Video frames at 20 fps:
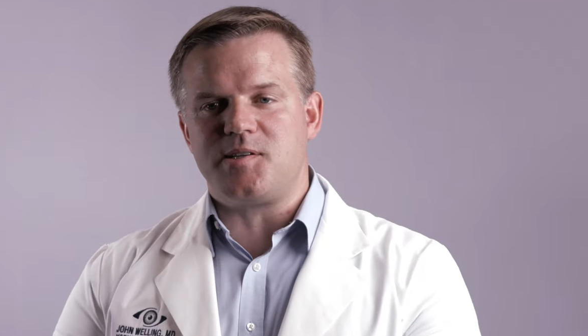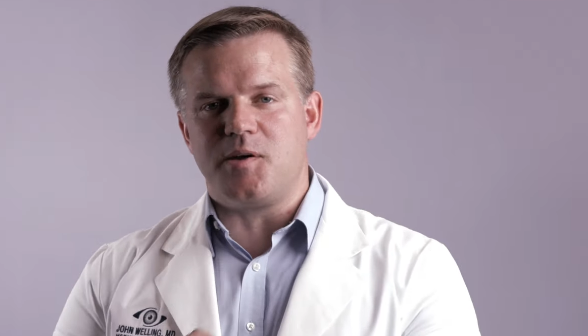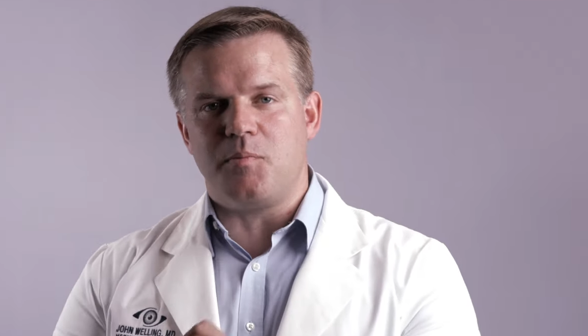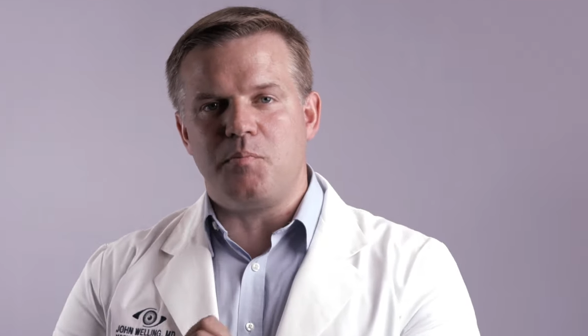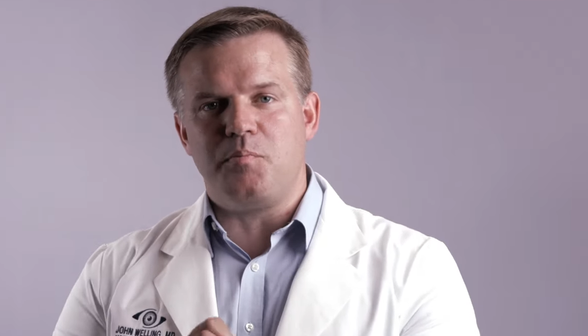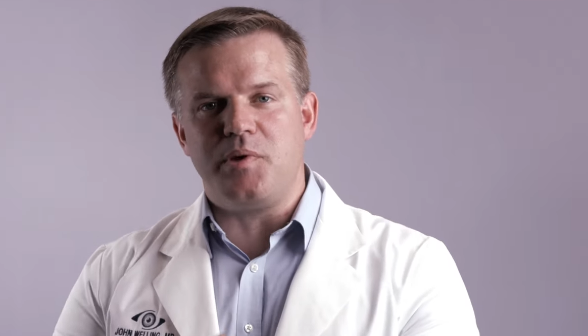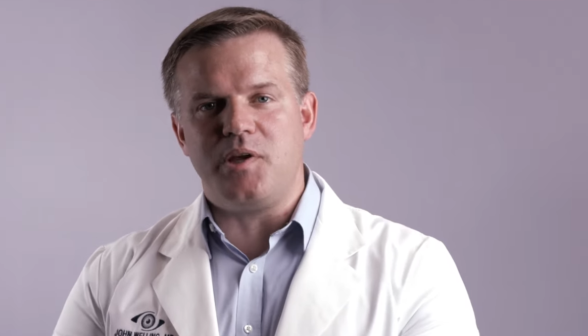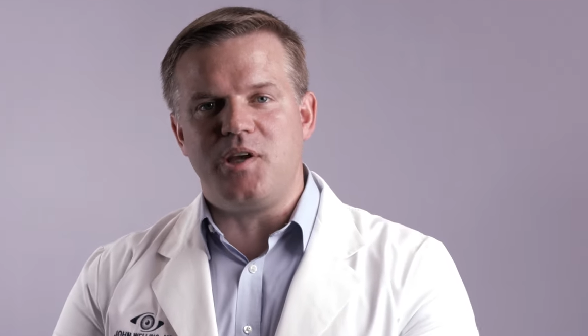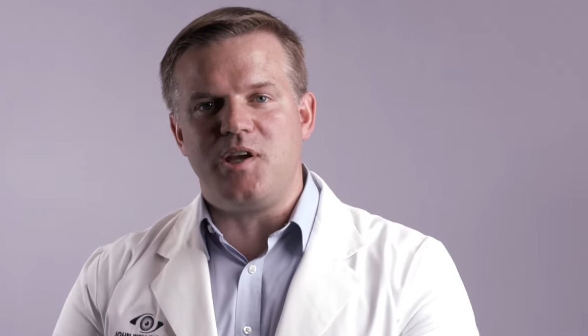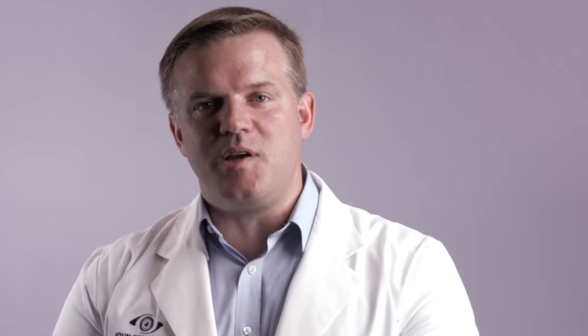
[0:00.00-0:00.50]
a
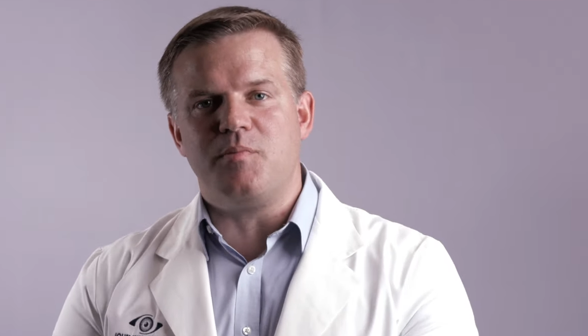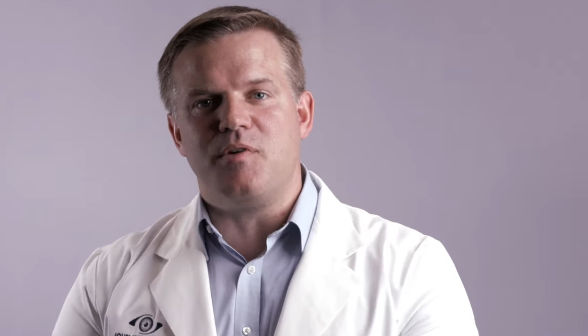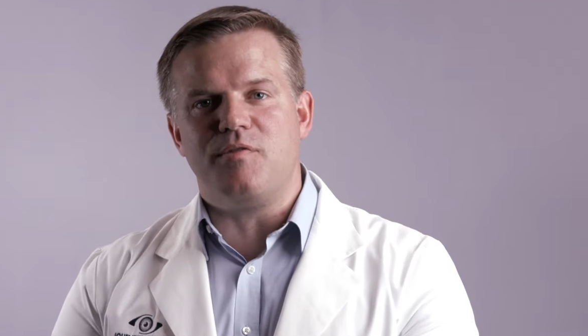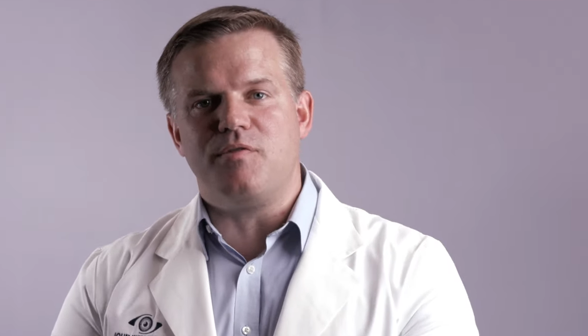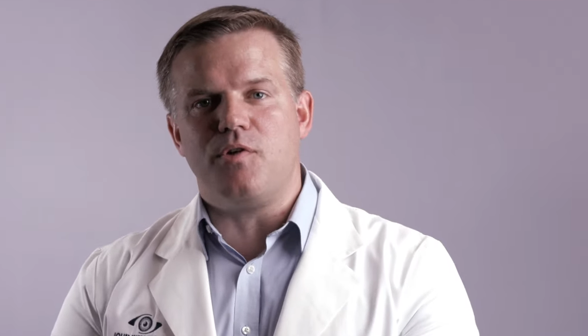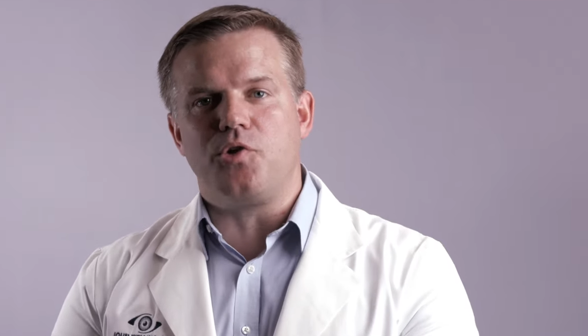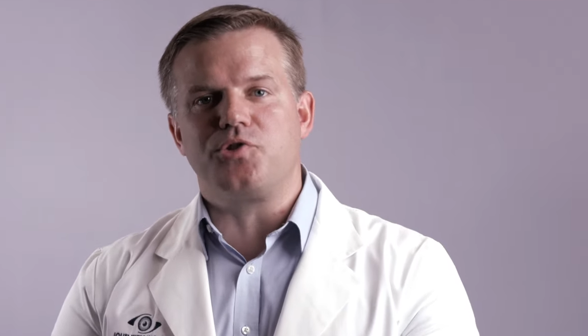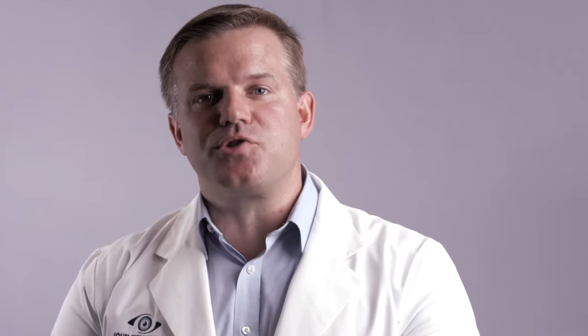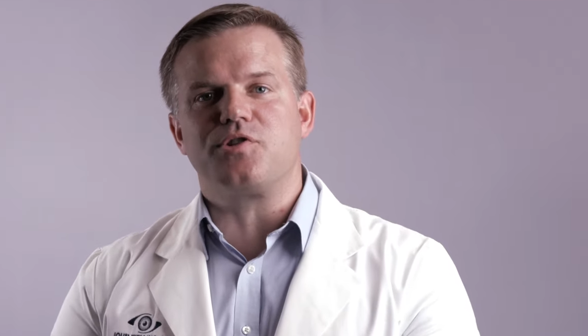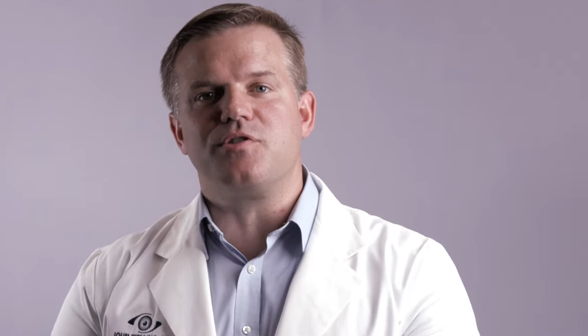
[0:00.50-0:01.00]
beam of
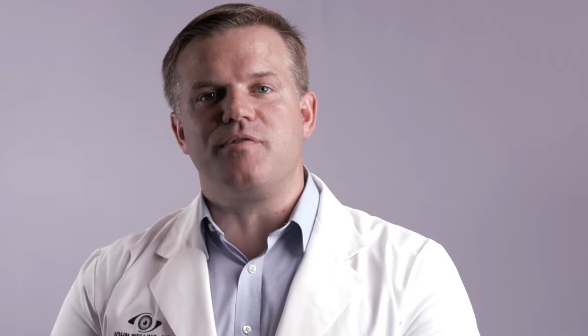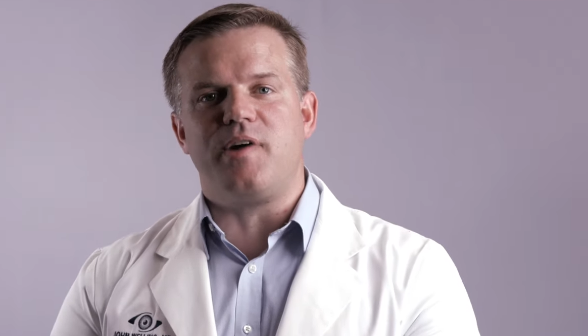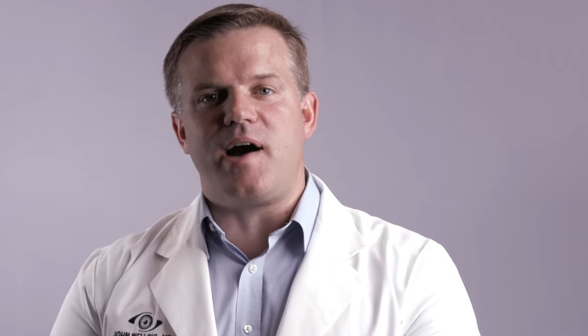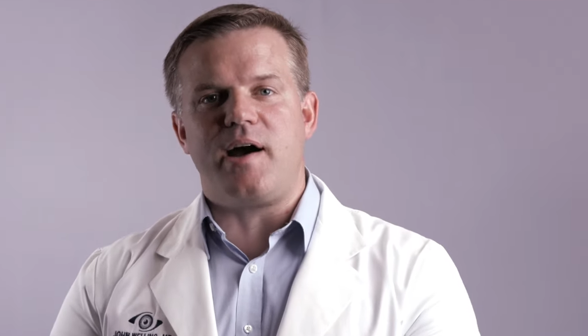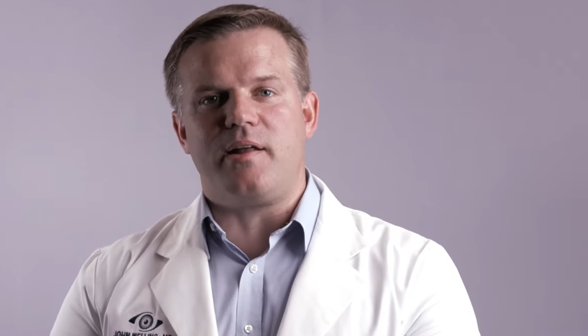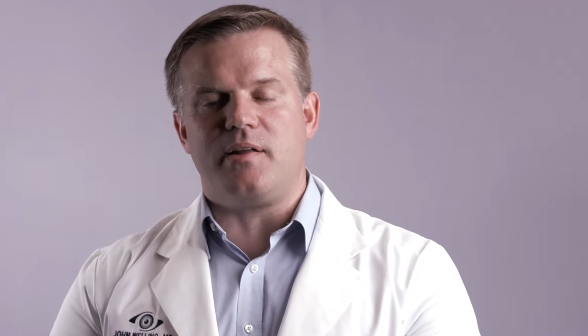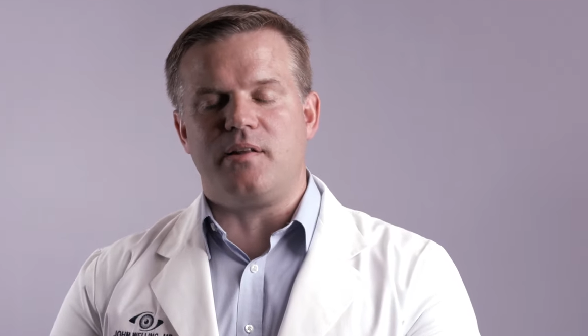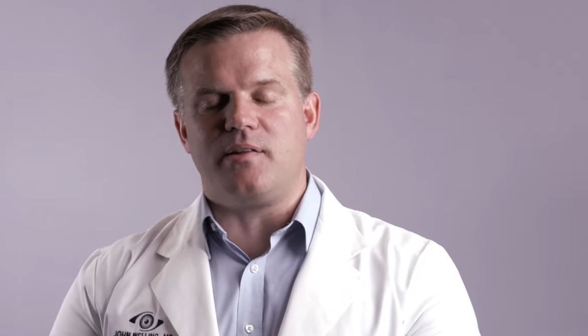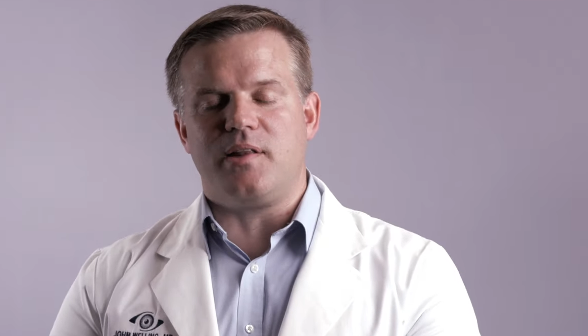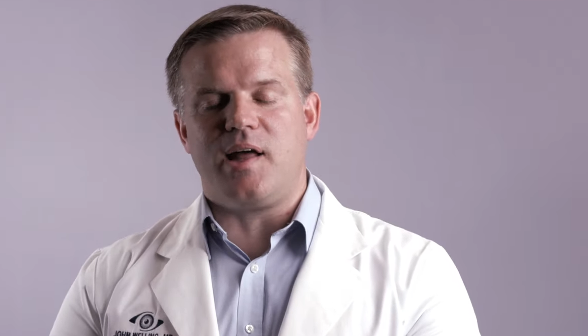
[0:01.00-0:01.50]

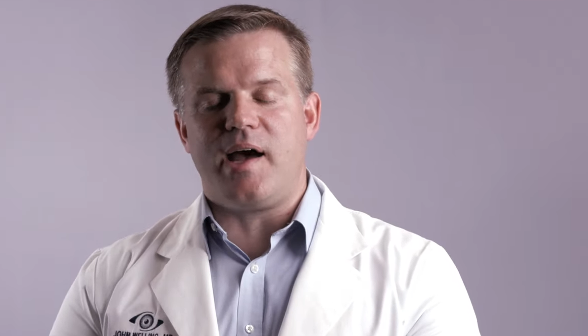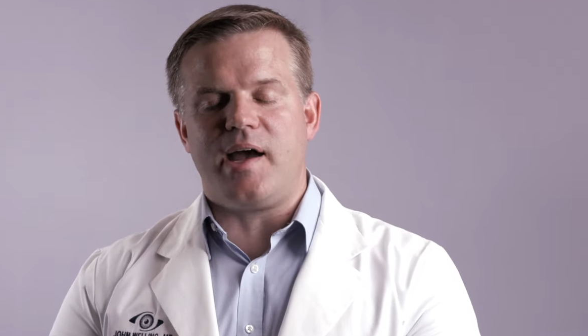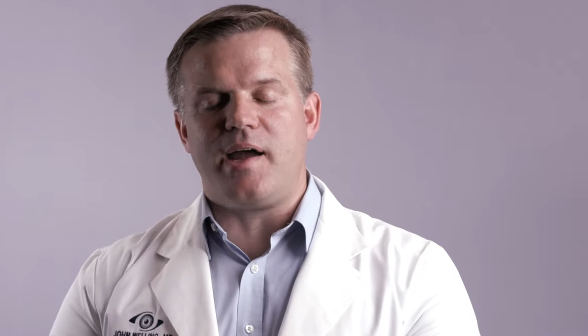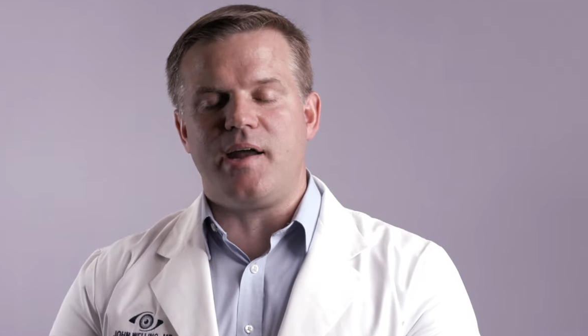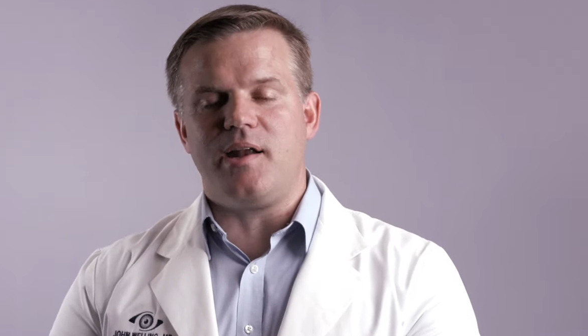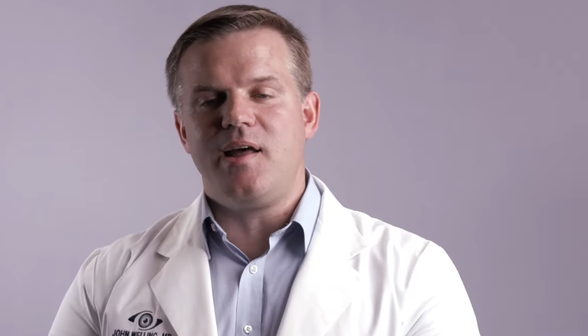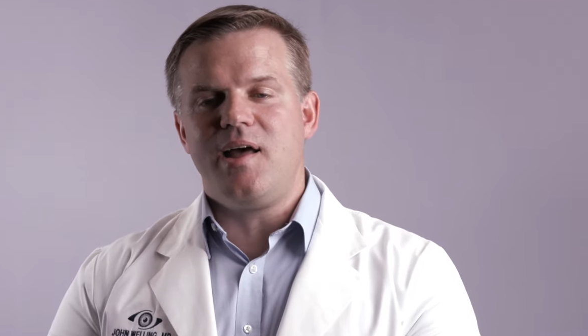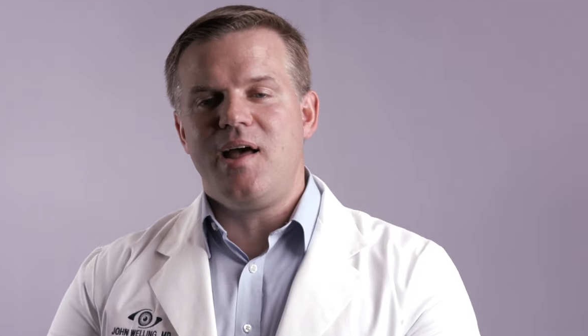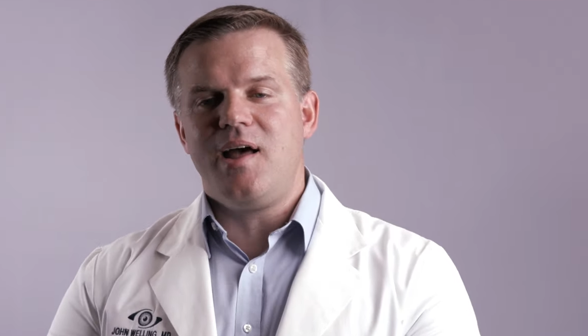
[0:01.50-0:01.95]
ultraviolet light